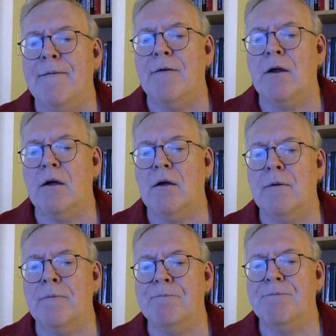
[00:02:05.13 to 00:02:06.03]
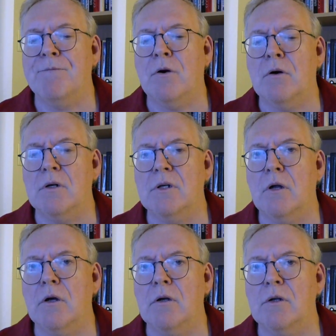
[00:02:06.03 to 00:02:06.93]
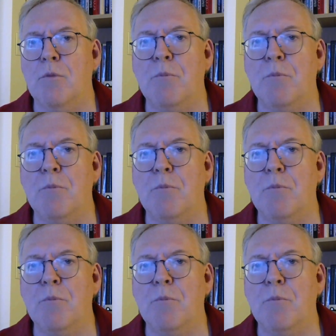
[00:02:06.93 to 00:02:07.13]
for the